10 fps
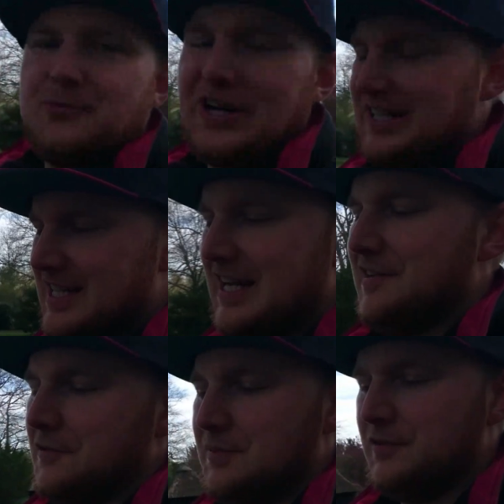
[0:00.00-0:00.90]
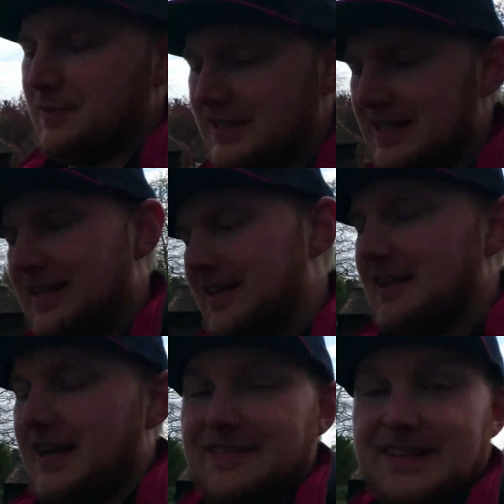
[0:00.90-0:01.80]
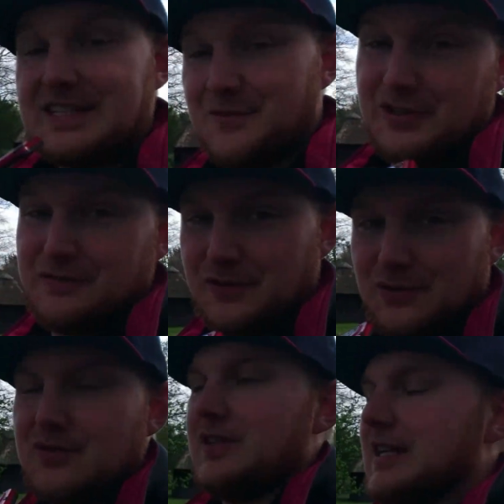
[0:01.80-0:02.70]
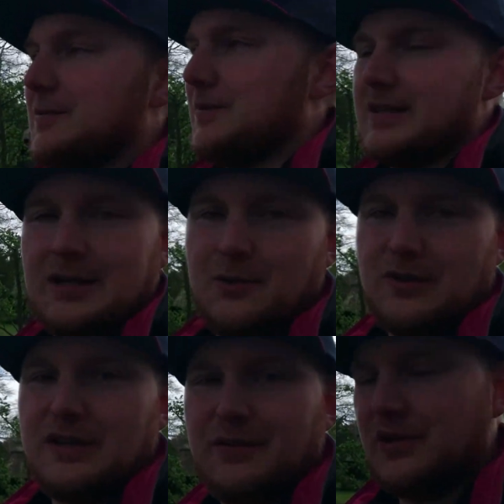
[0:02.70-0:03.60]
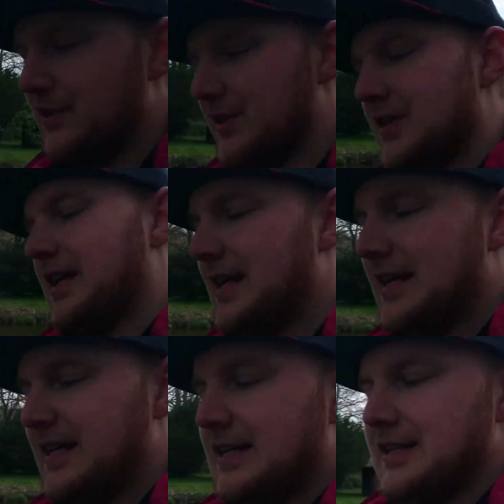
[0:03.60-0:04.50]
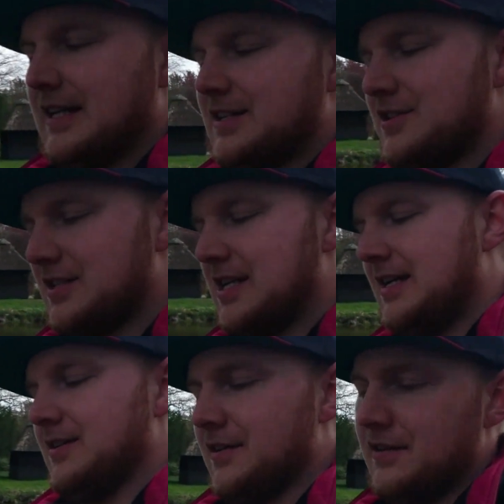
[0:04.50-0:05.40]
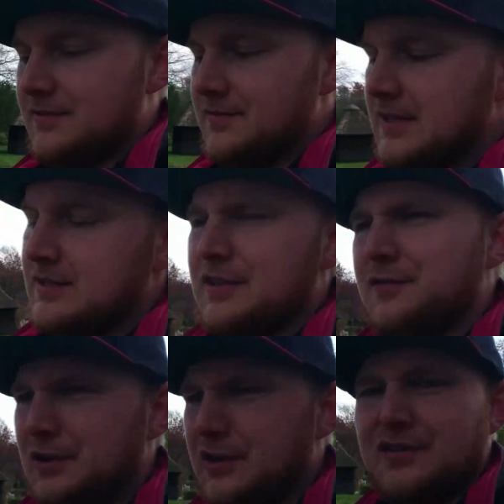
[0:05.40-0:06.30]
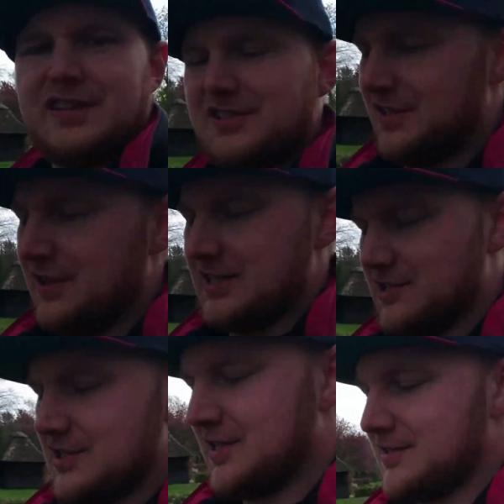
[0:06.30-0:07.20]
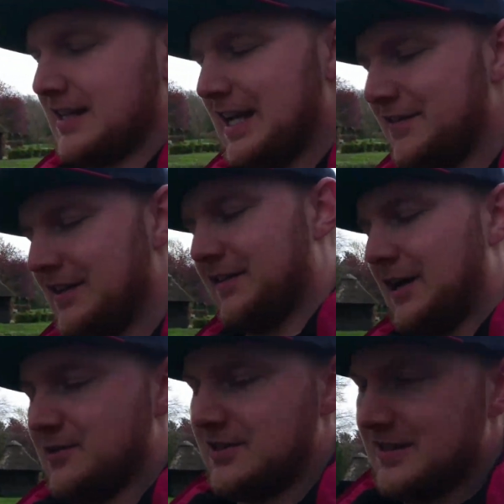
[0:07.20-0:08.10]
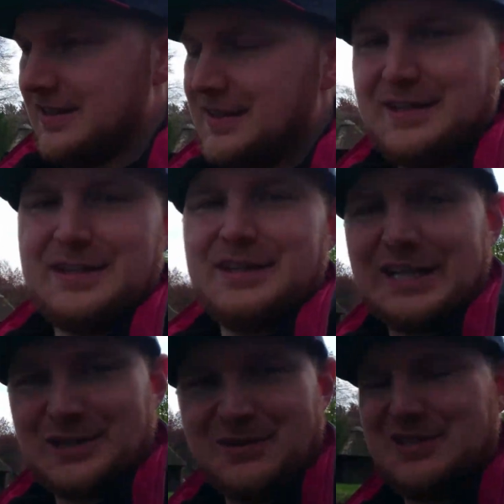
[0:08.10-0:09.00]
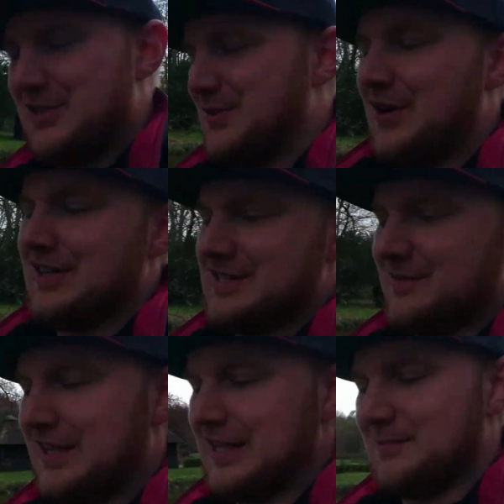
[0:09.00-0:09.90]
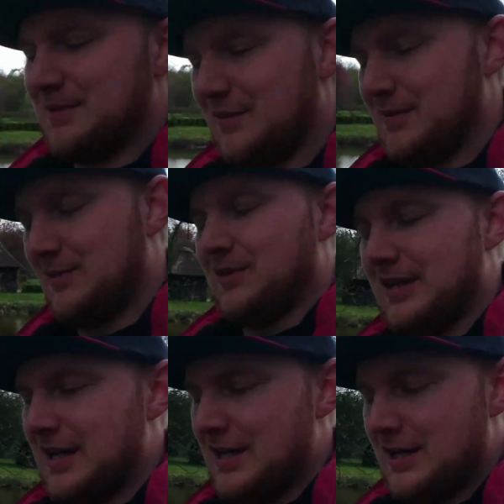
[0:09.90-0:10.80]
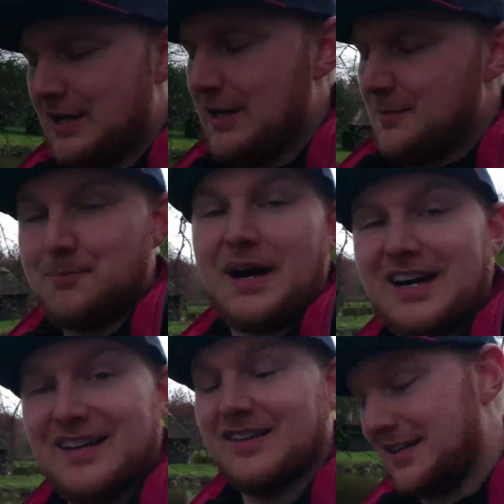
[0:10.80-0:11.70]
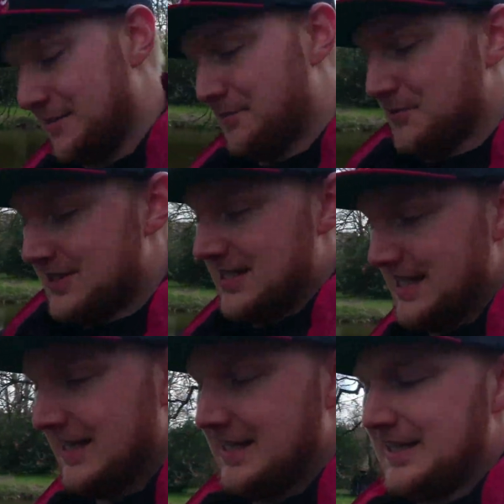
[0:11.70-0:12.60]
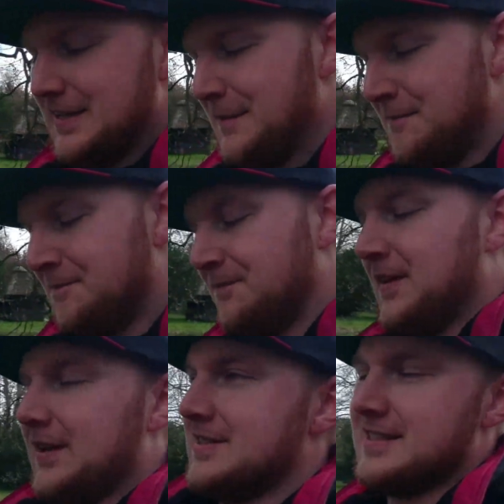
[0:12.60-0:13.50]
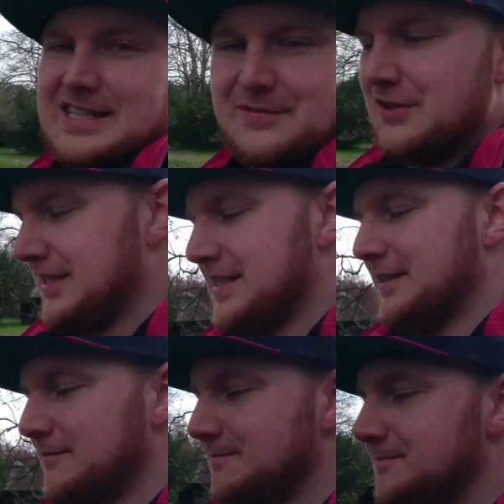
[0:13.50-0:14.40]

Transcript: ranked for PvP, and that's very difficult to get with like only 300 catches. Not 300, 600 catches. So like having 1000 increases your odds of getting a PvP one by a lot, of course. So that's very decent.